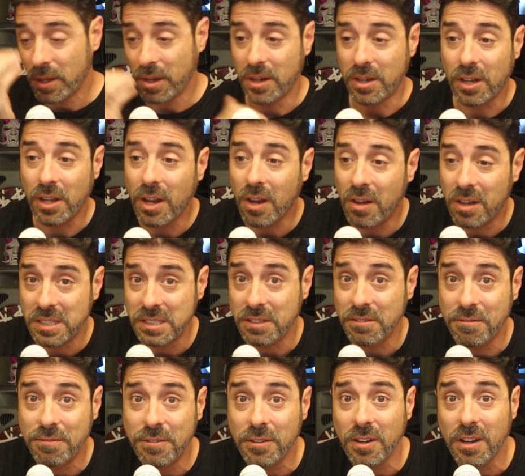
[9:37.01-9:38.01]
a
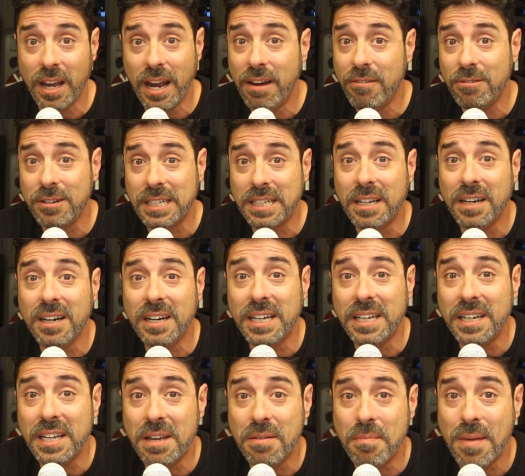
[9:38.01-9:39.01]
closet full of every
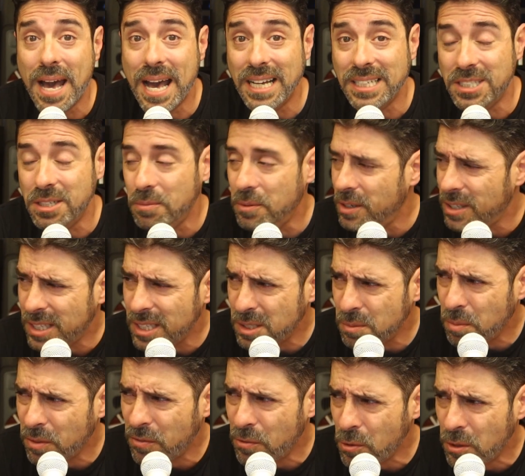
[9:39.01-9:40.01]
gun imaginable. And this
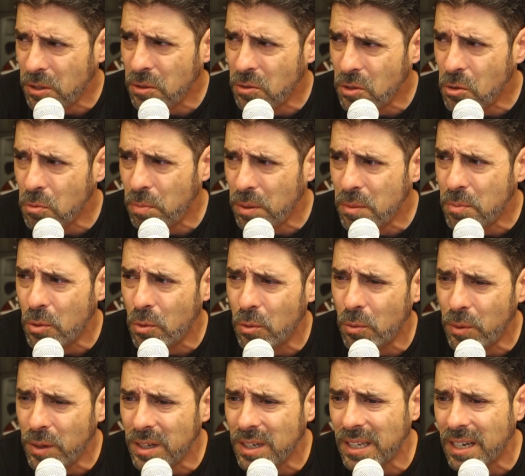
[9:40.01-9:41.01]
is before you knew people were
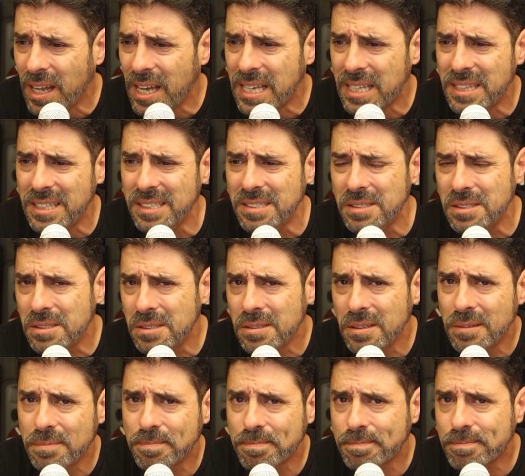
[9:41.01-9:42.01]
really like this,
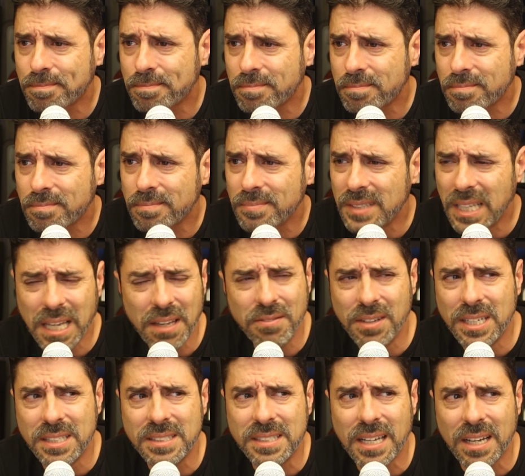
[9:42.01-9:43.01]

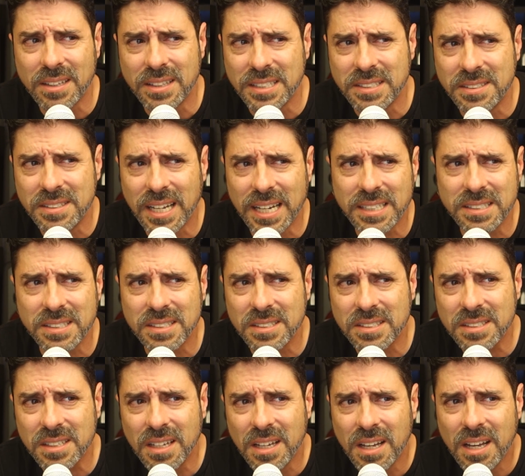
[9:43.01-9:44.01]
even in Southeast
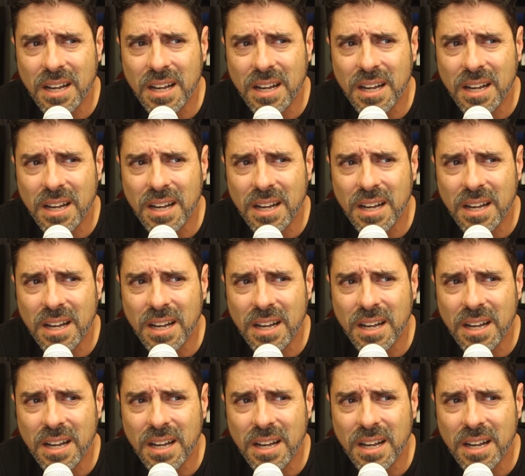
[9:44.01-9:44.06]
Texas.